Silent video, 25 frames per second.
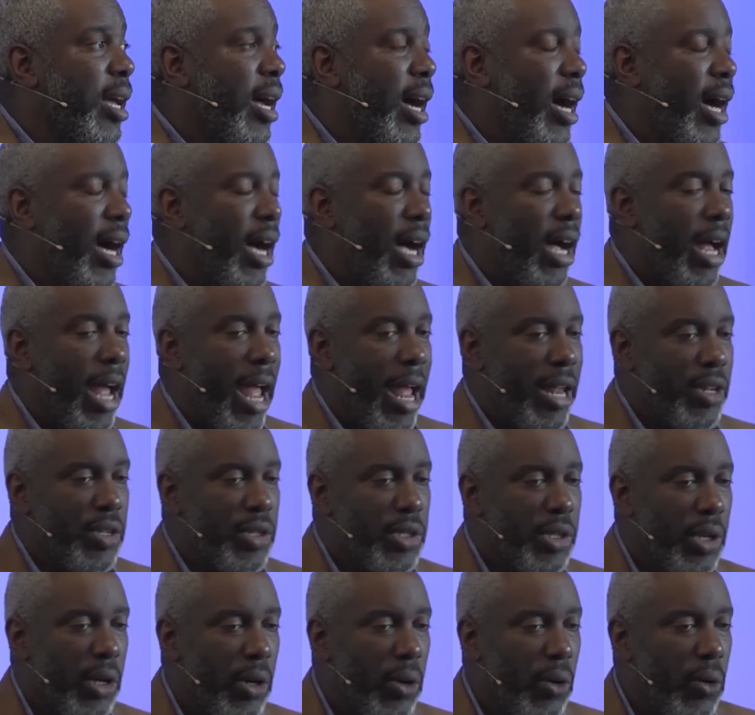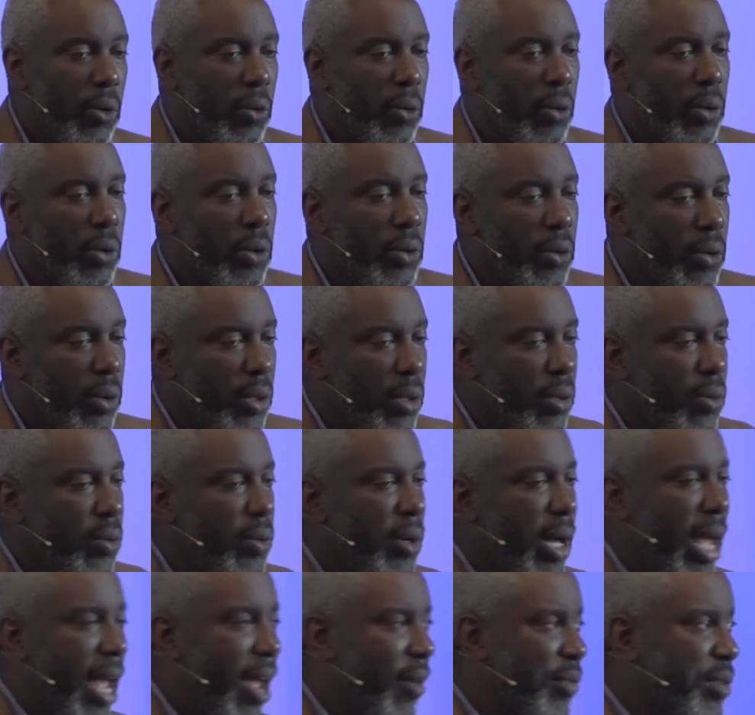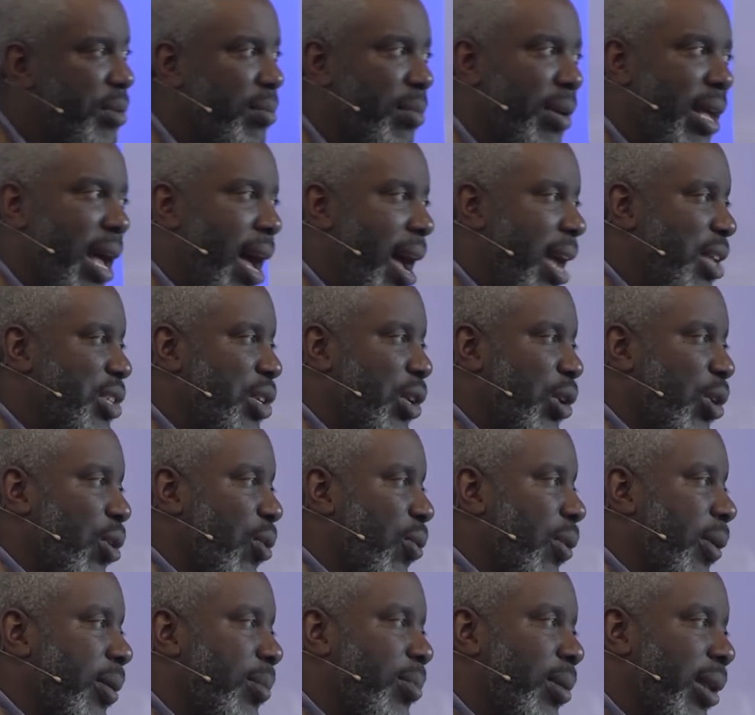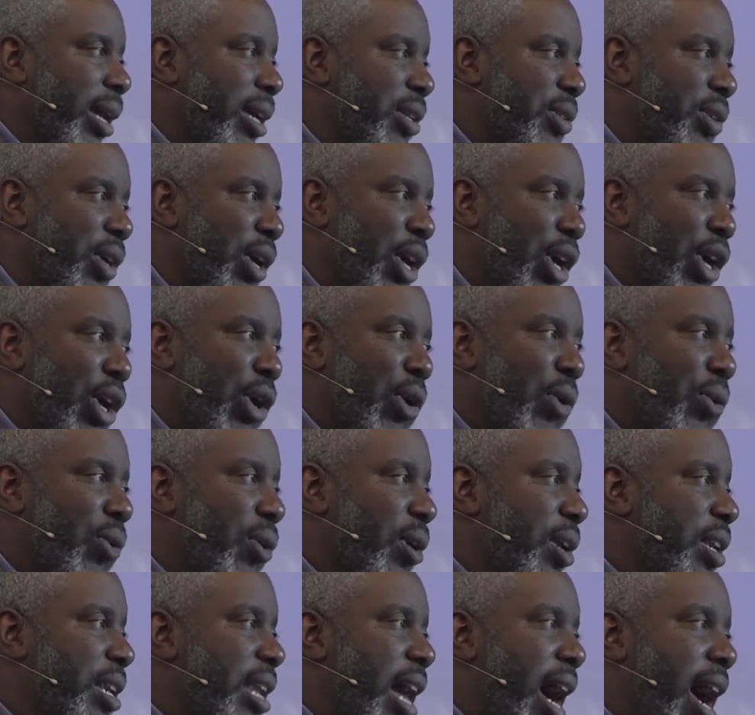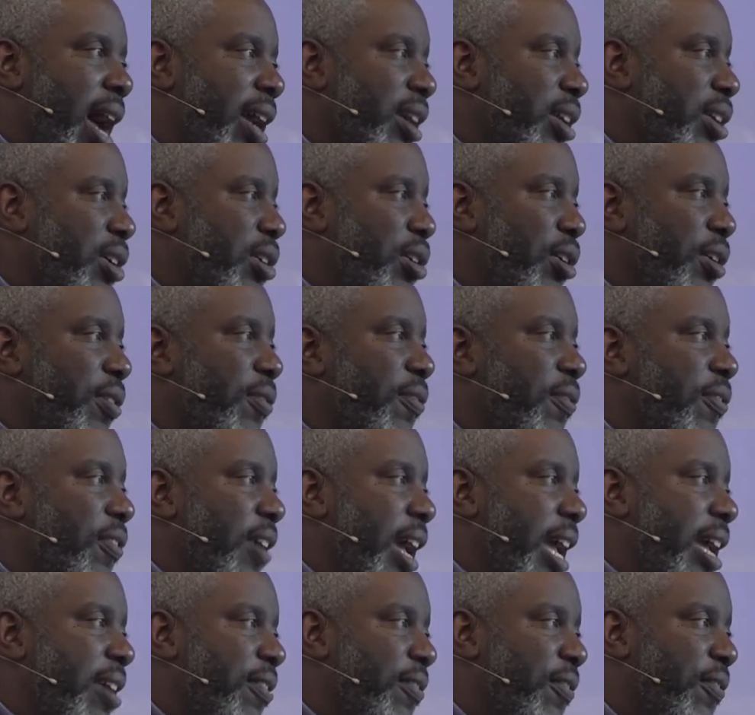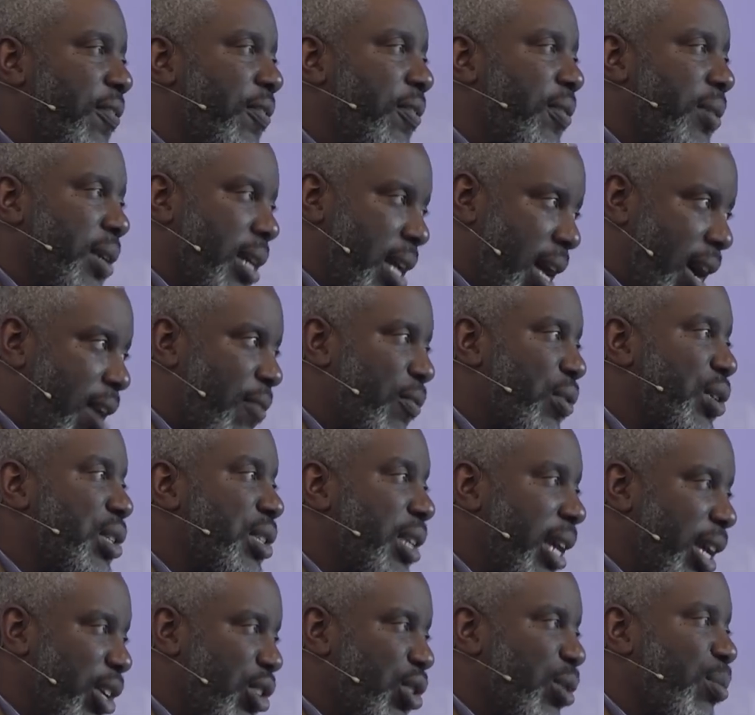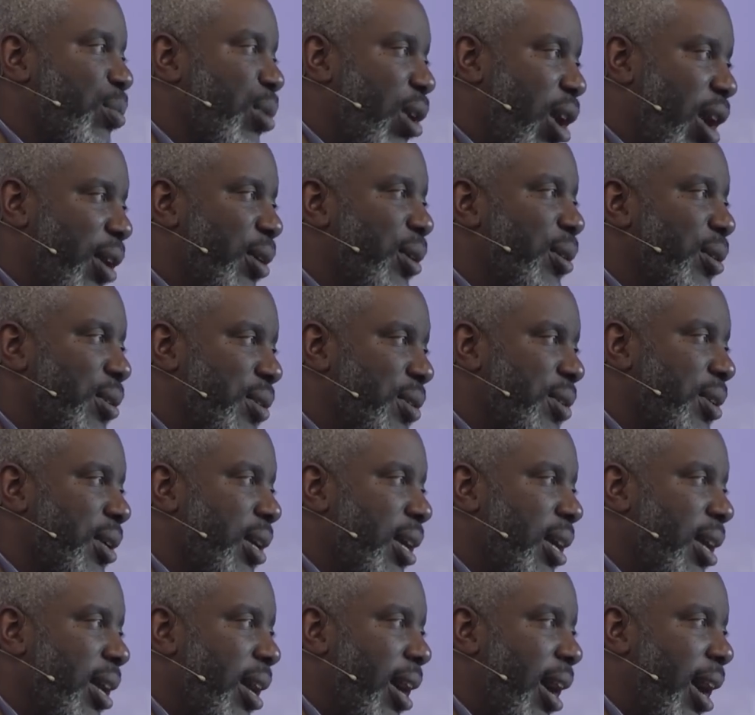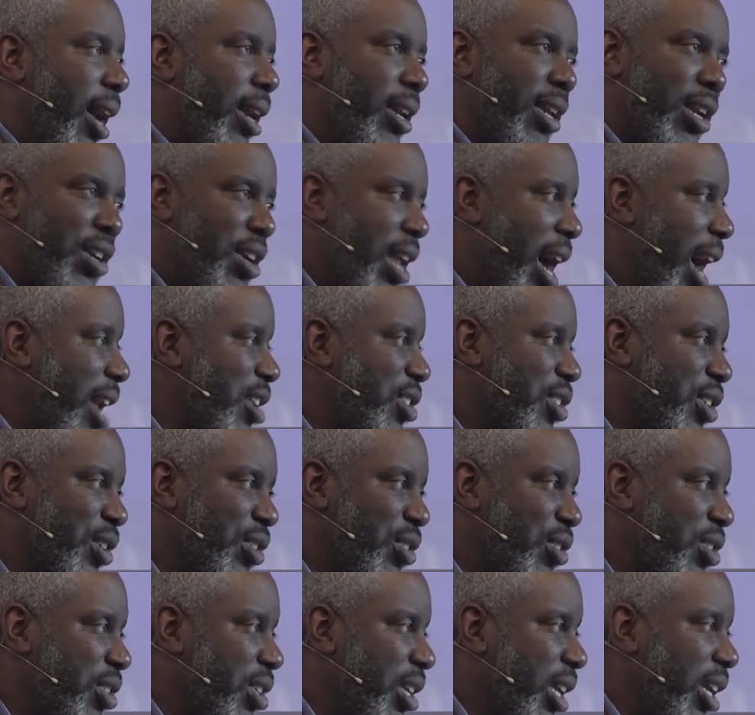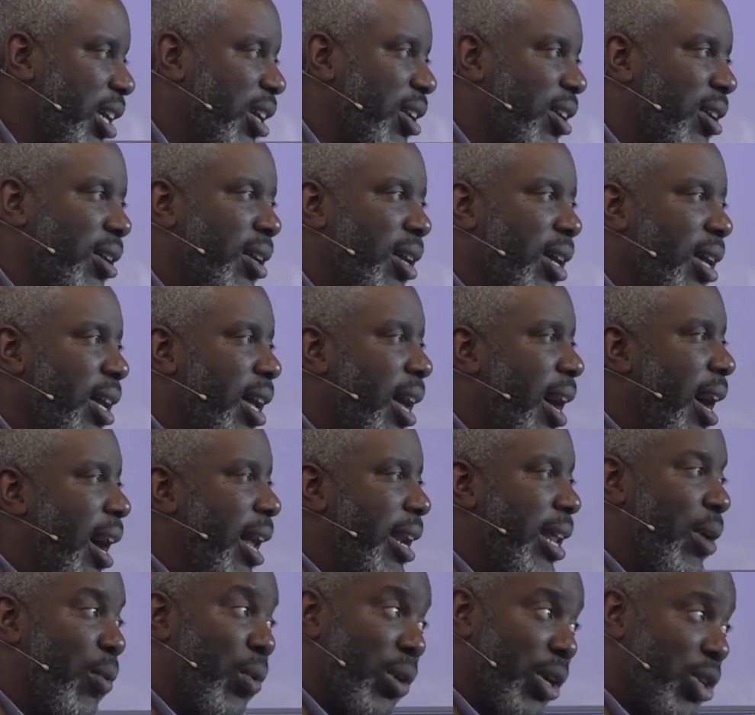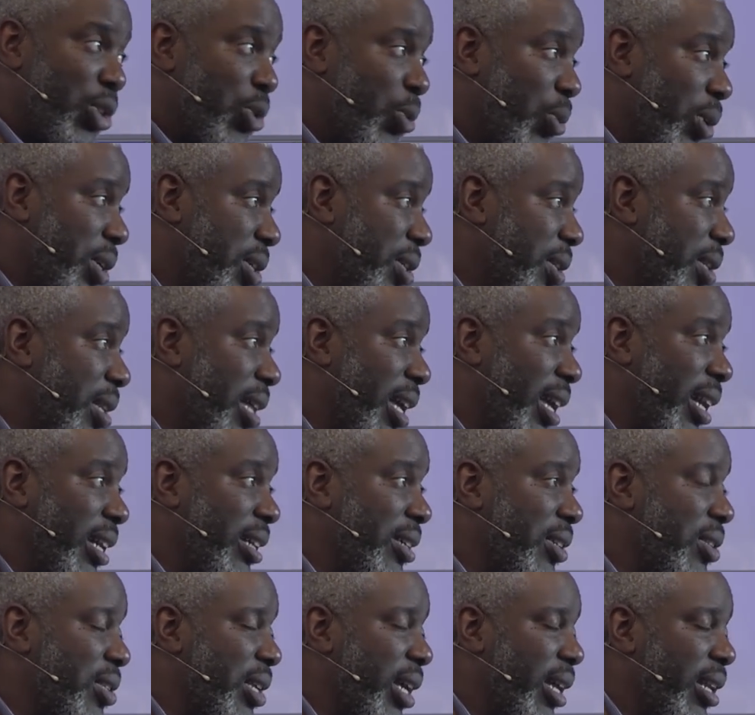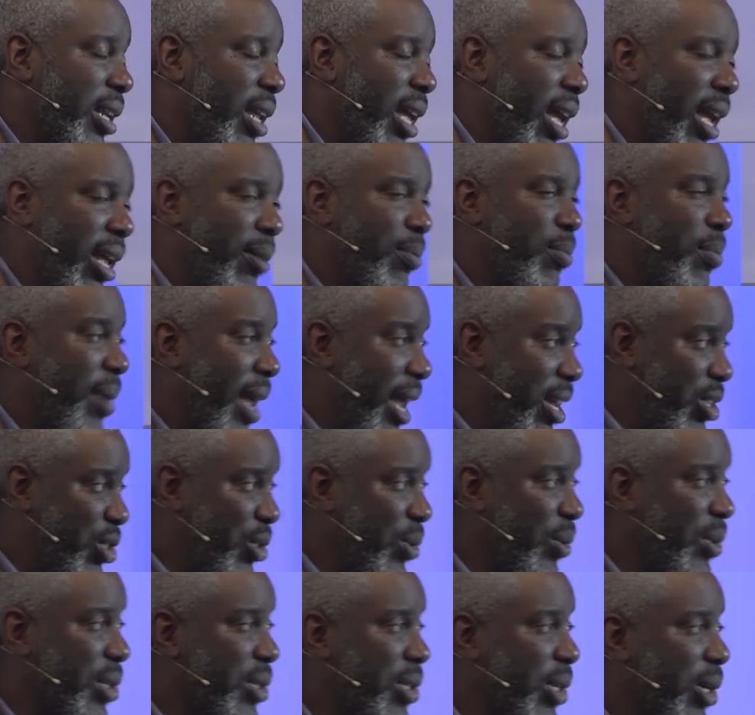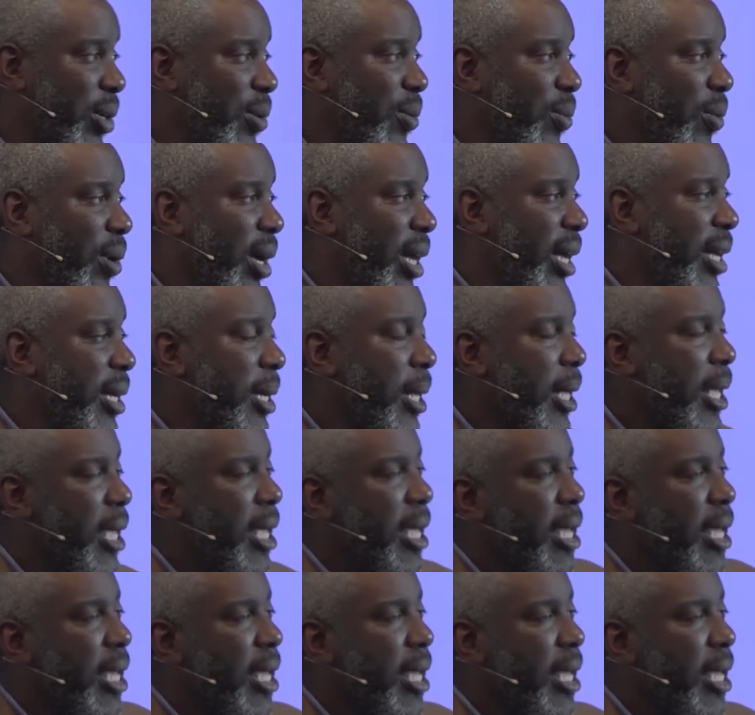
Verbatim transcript: Uh, and so you, you will have some guys in your workplace who are not good faith conversation partners. Uh, they're not sincere. Uh, they want to twist things and, and paint you a certain way.